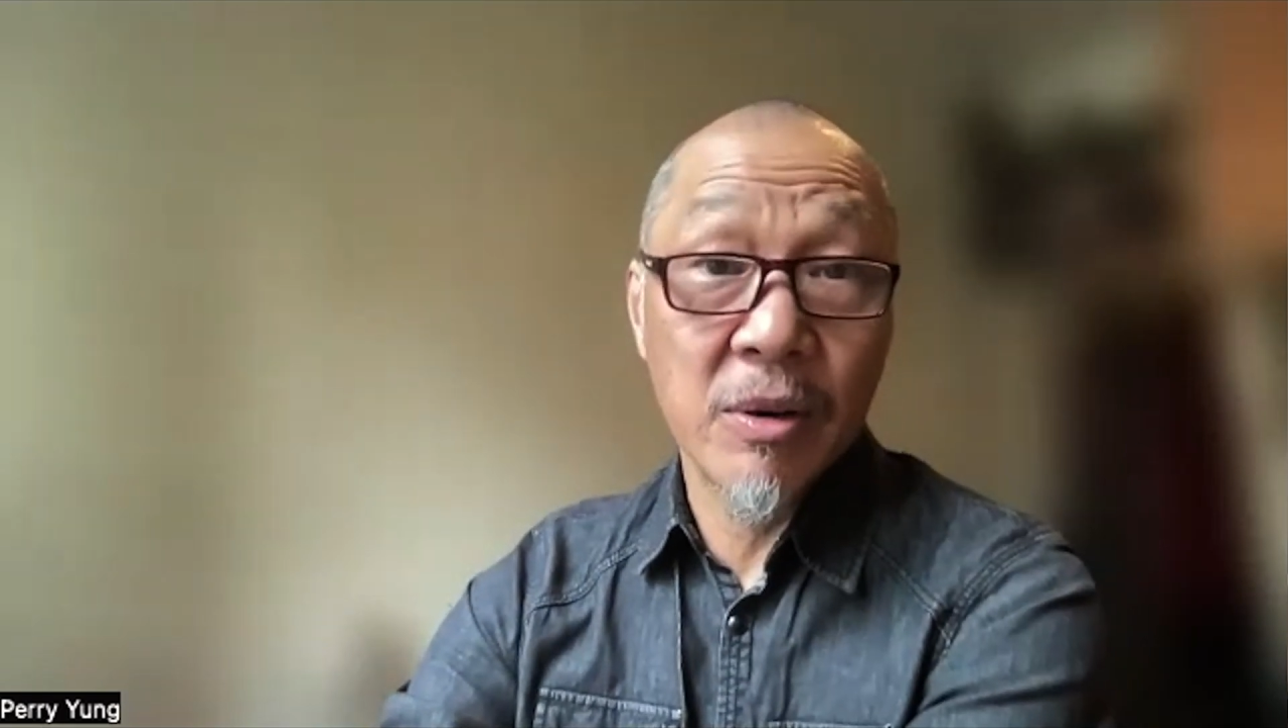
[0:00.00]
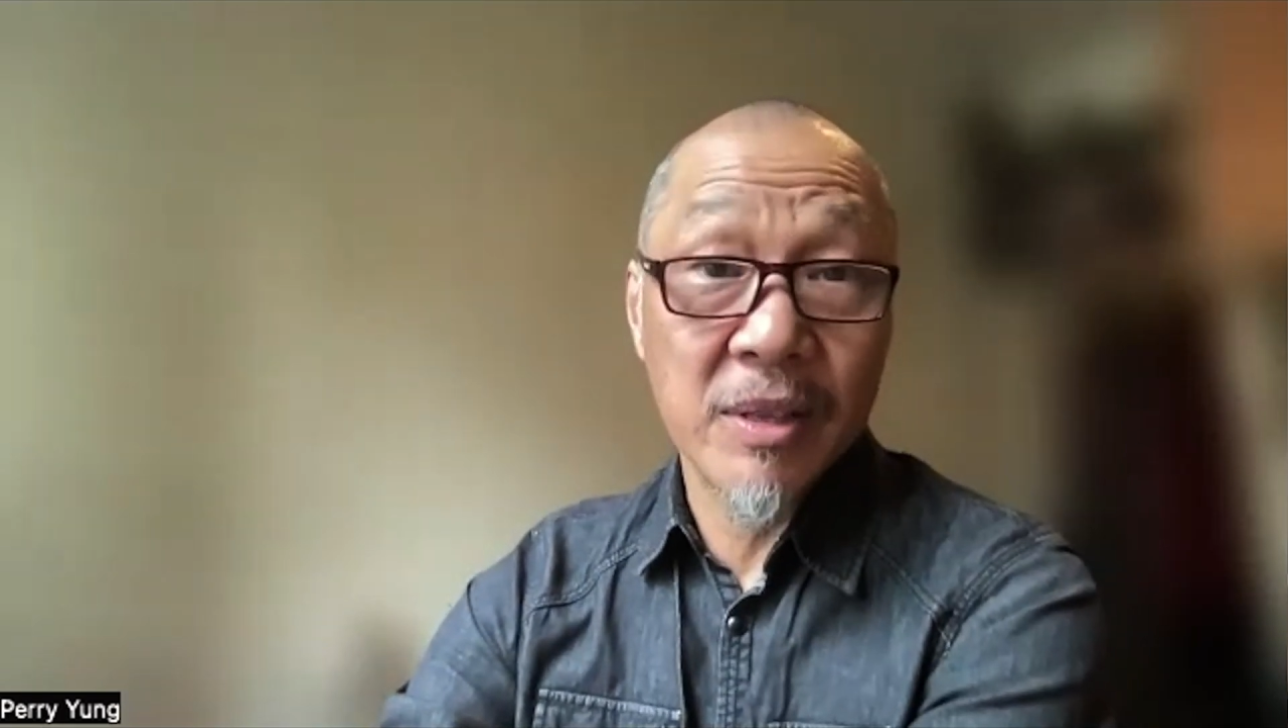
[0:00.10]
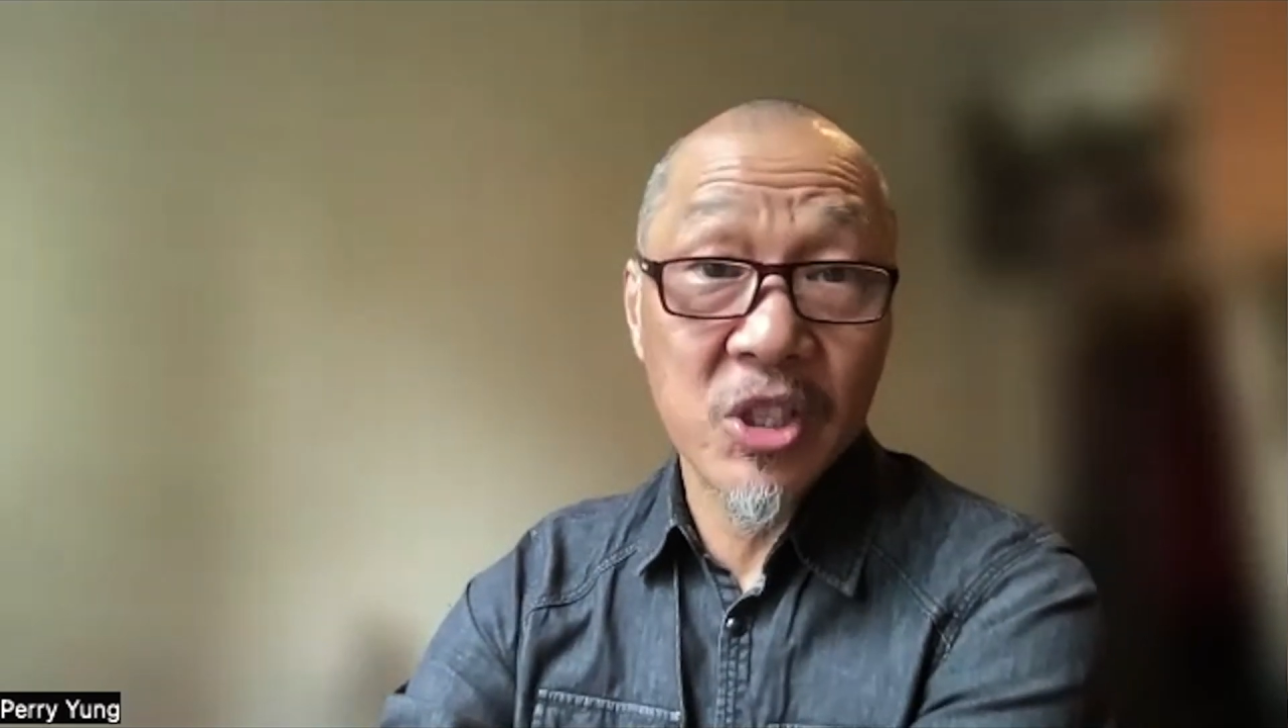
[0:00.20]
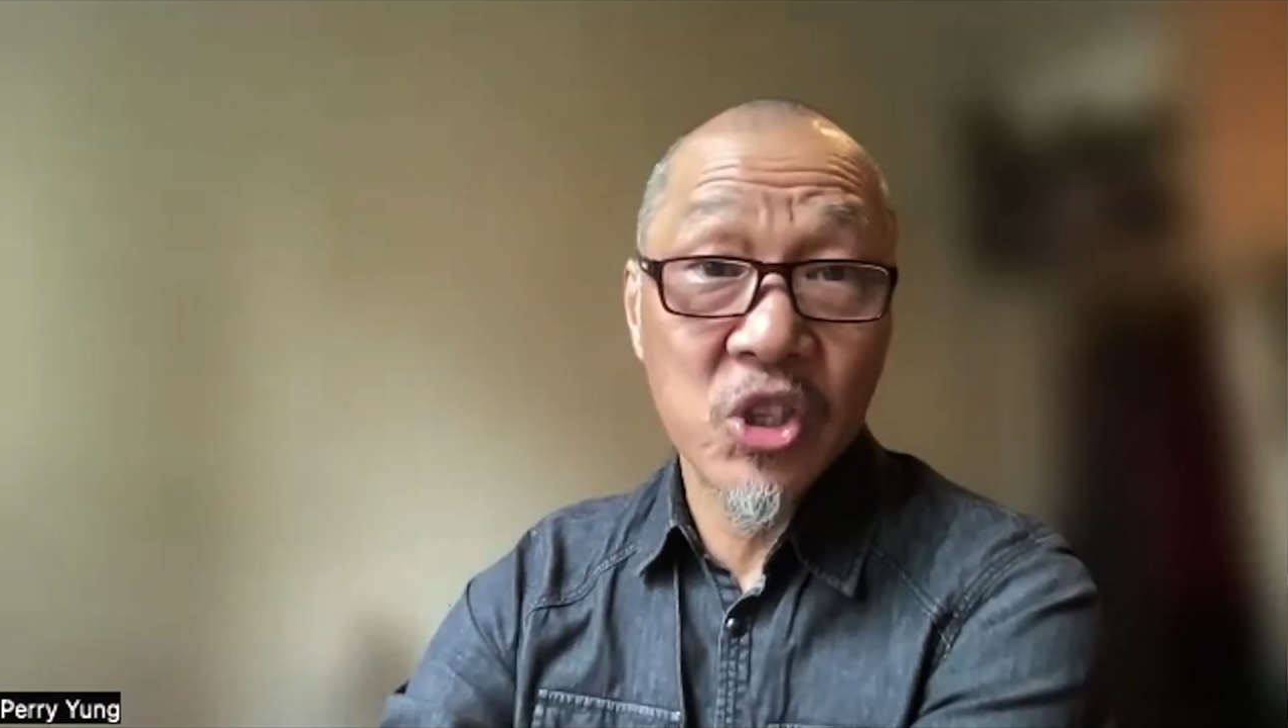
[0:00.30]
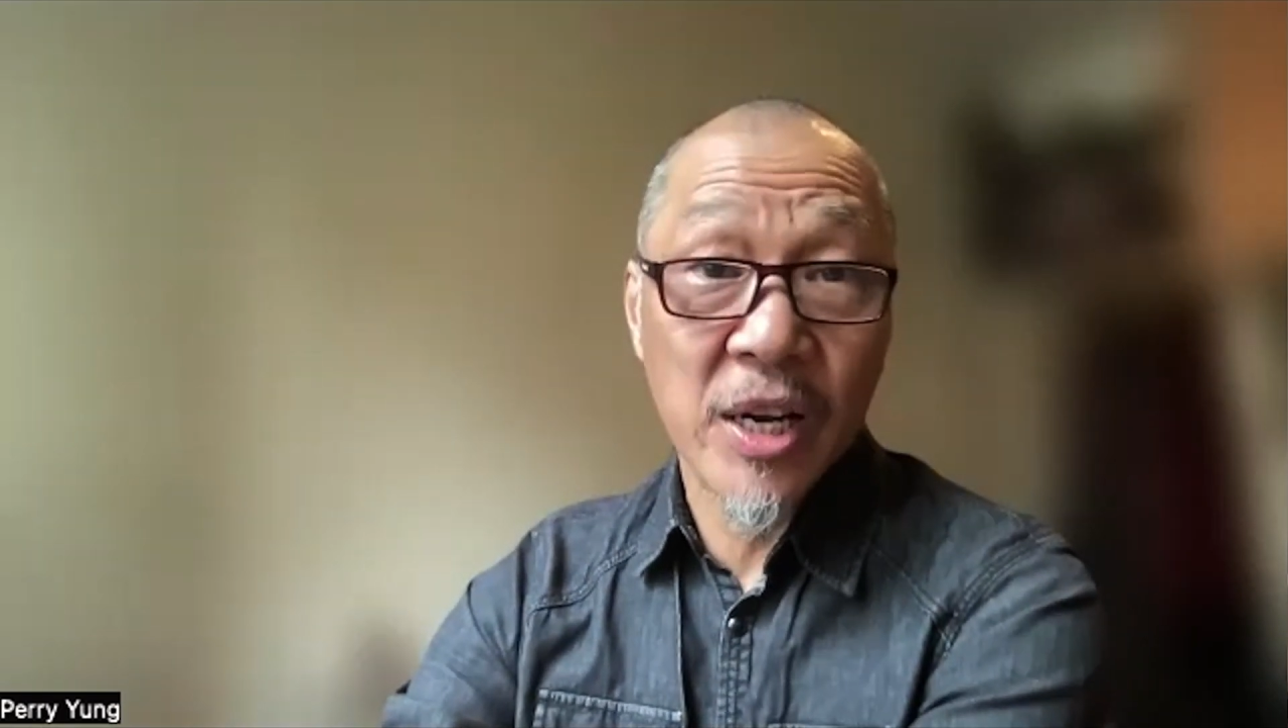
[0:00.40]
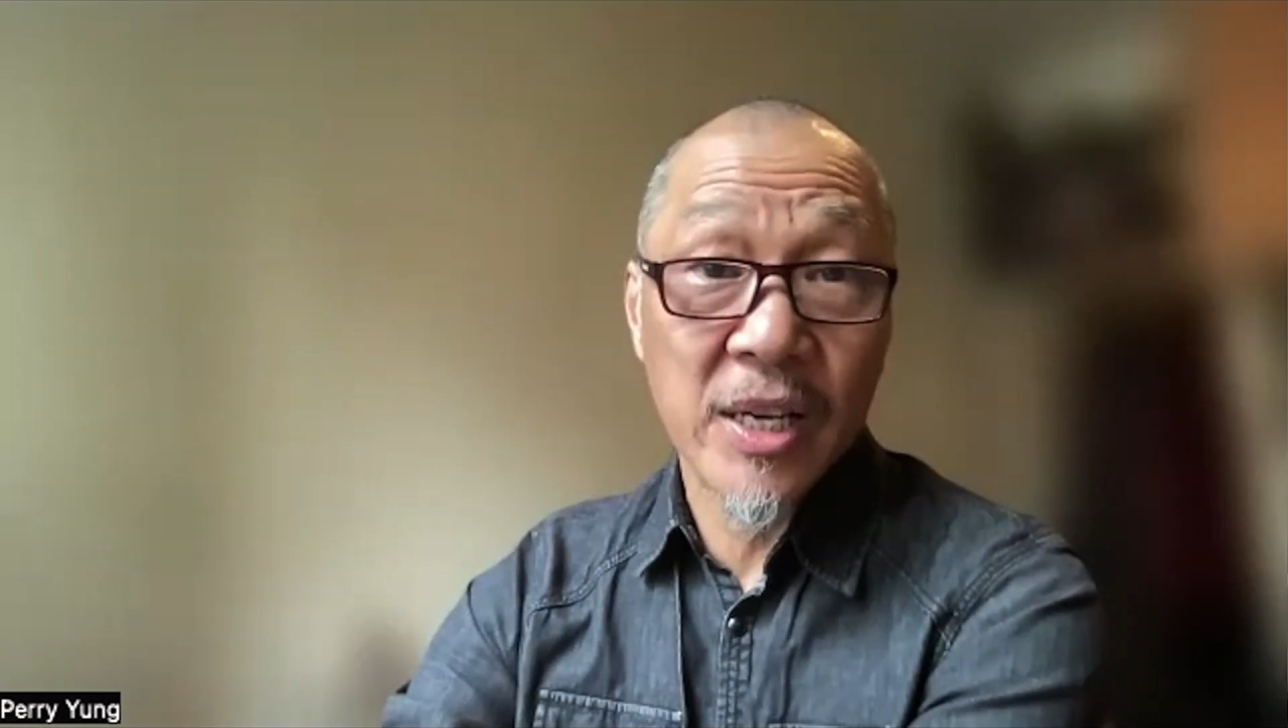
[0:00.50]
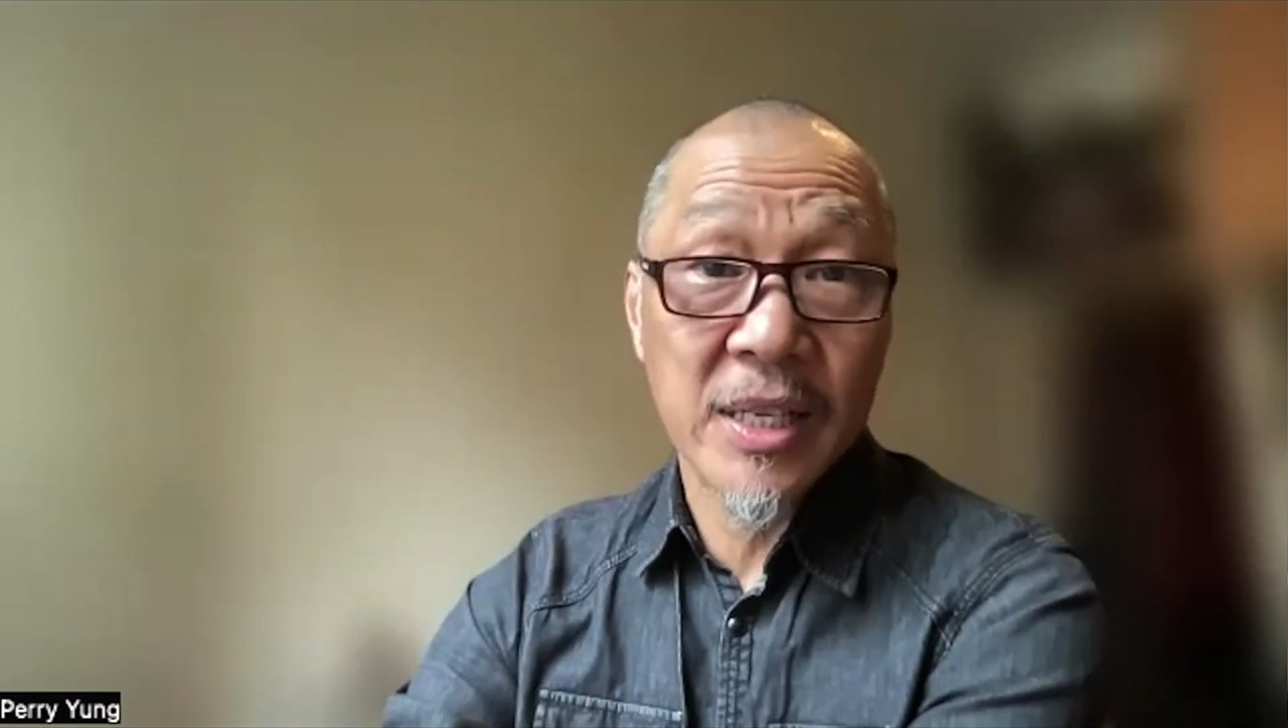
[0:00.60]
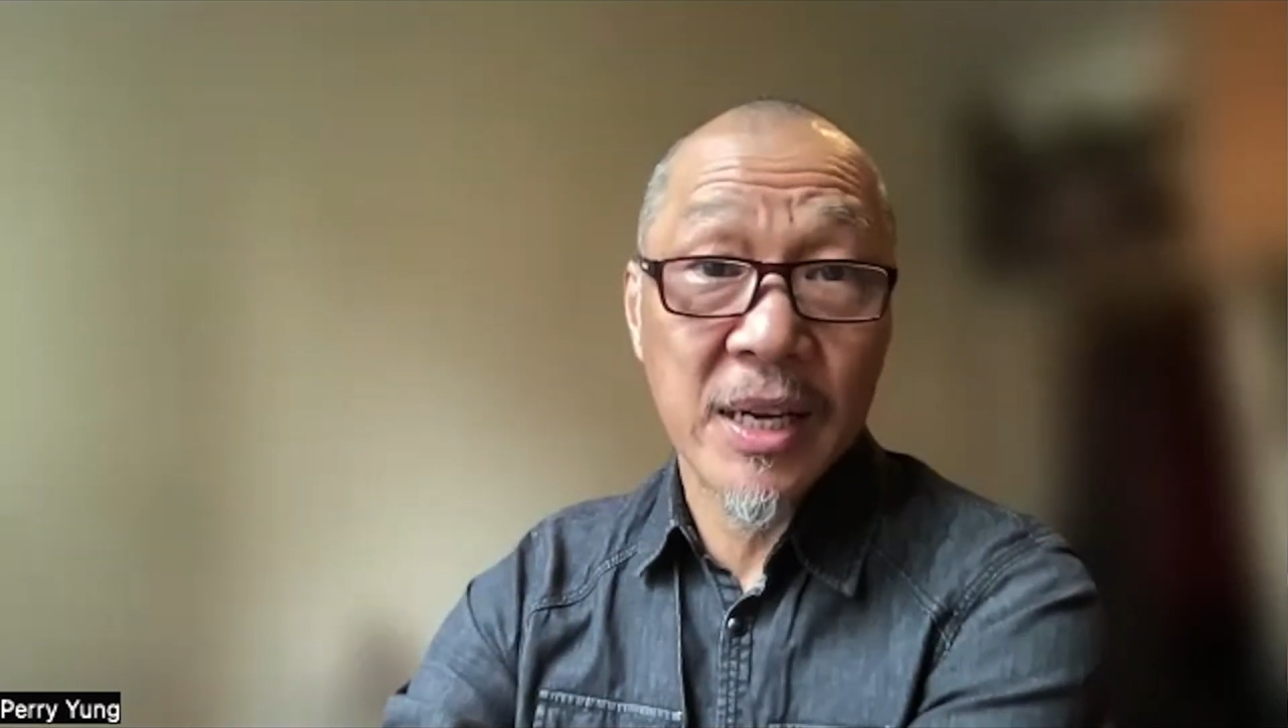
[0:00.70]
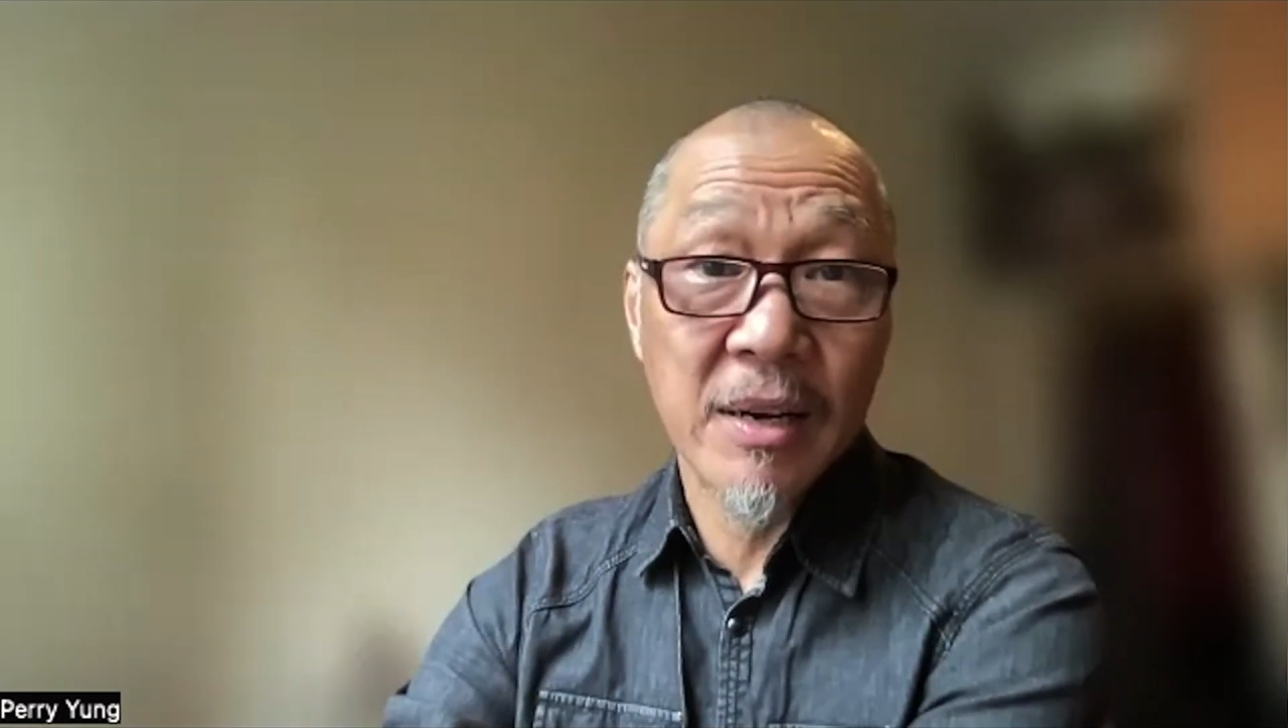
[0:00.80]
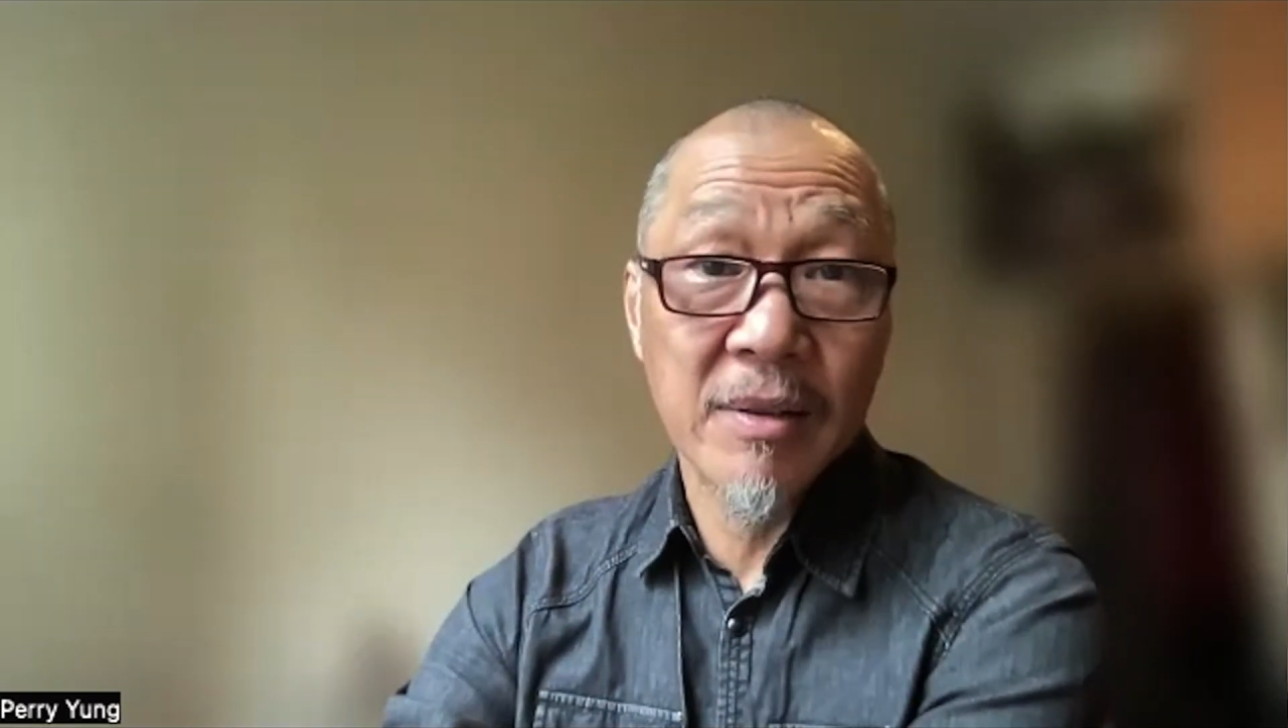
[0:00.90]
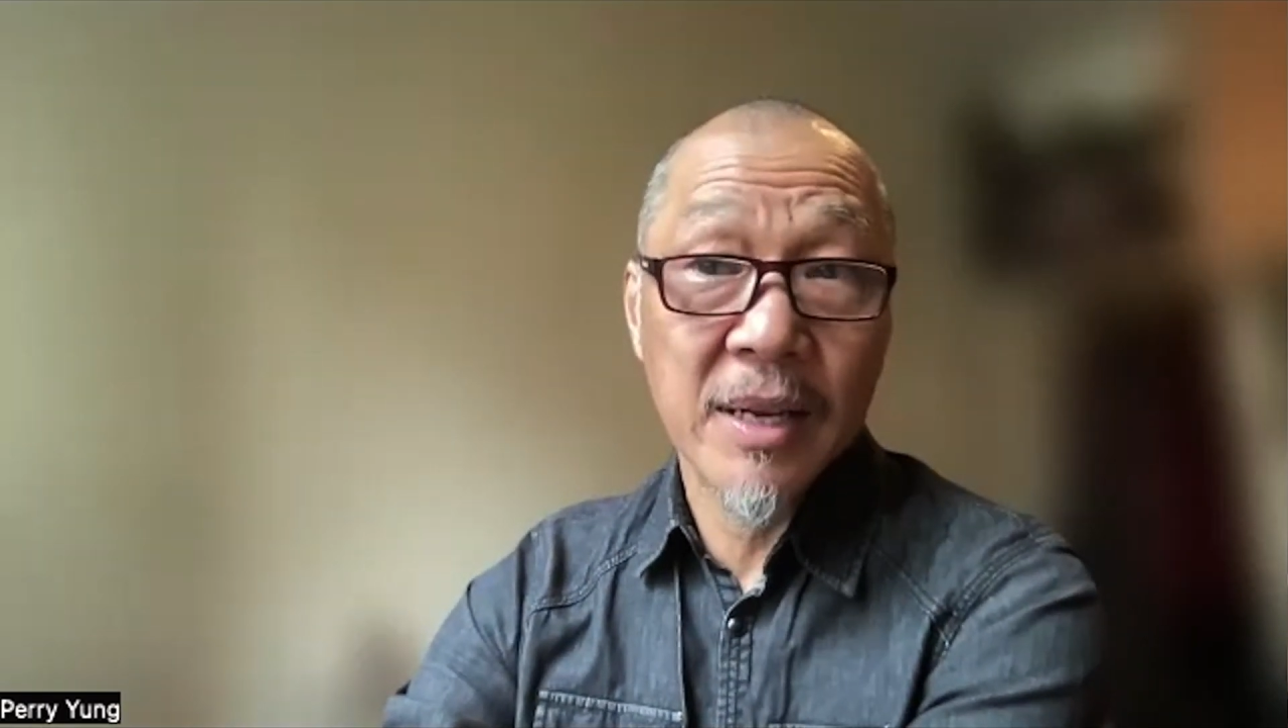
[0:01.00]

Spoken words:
Oakland's Chinatown,